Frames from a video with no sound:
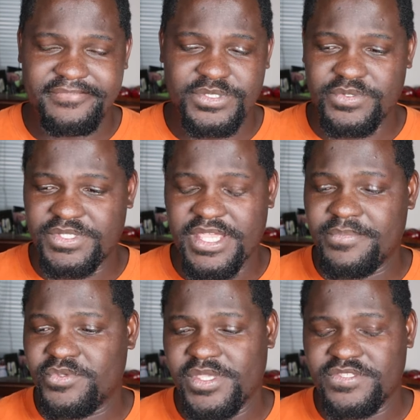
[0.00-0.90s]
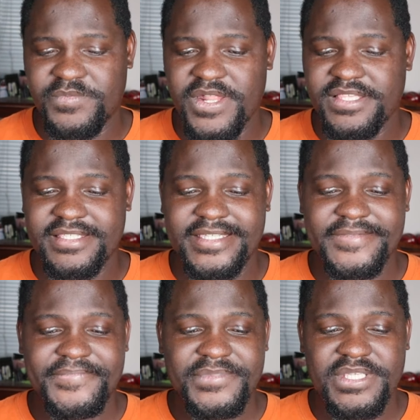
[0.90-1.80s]
So it's up to Enzo Maresca.
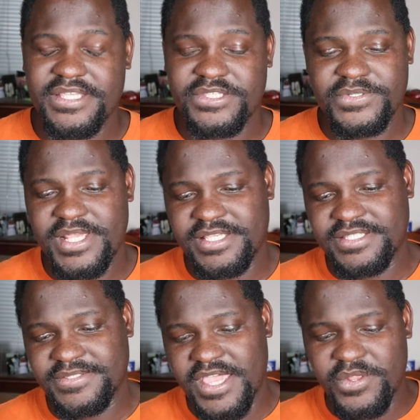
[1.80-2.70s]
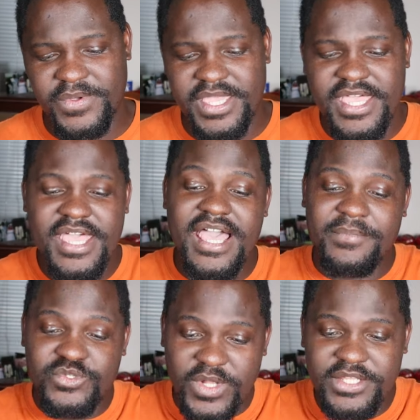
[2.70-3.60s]
It's crazy. Anyway,
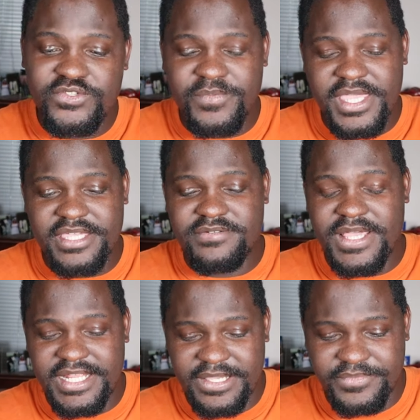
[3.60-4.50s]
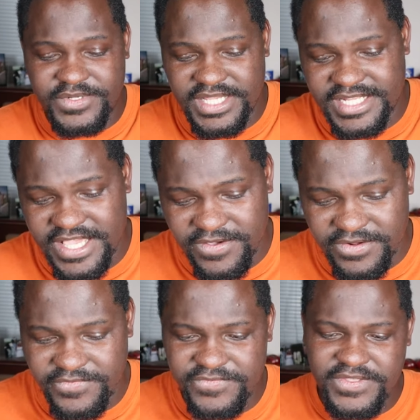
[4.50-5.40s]
I'm trying to make a lineup right now. I
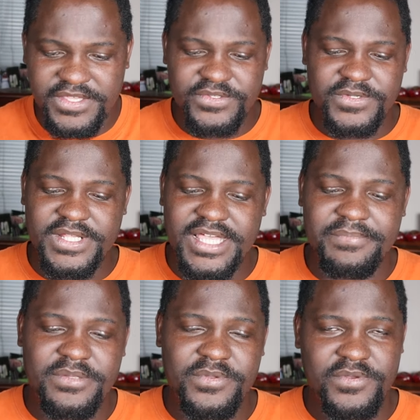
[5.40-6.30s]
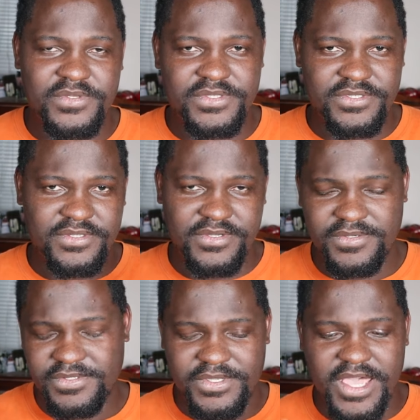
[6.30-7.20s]
don't think it's going to happen because, you
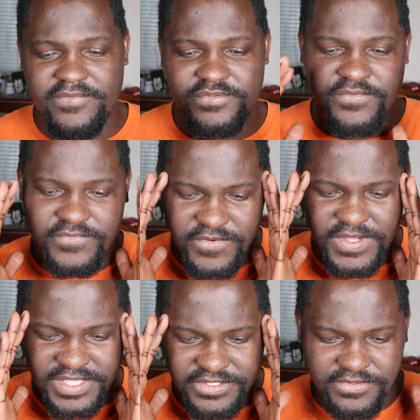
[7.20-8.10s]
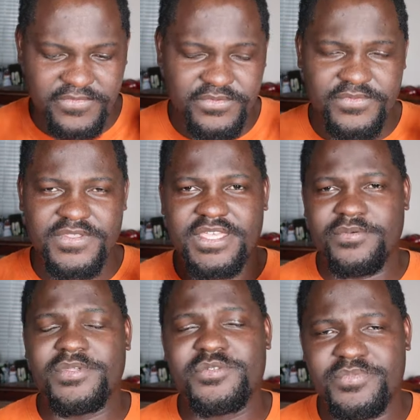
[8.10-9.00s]
know, you have to focus. You have to
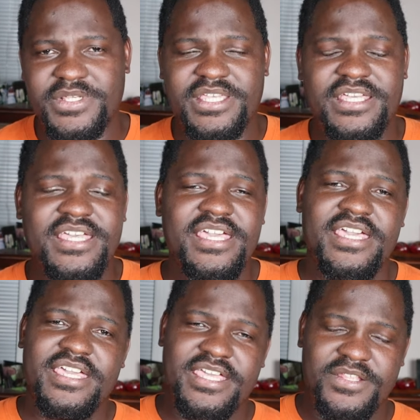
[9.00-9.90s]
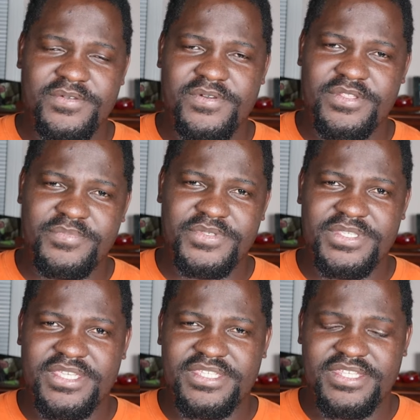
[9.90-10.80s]
think which player can go in
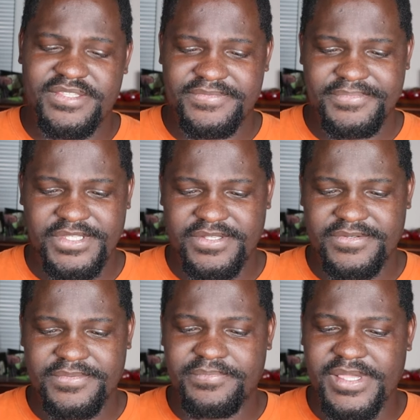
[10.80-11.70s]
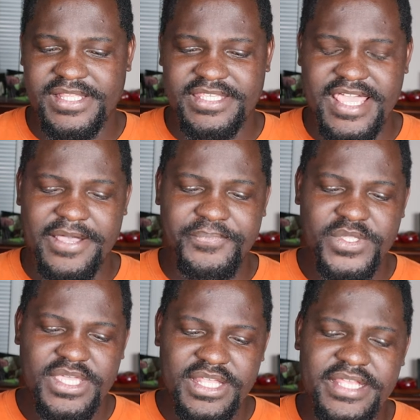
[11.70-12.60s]
position, you know. But yeah,
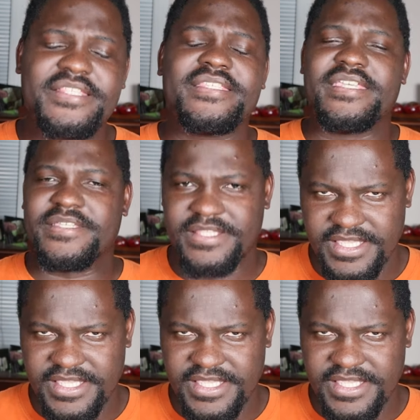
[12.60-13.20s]
let's see.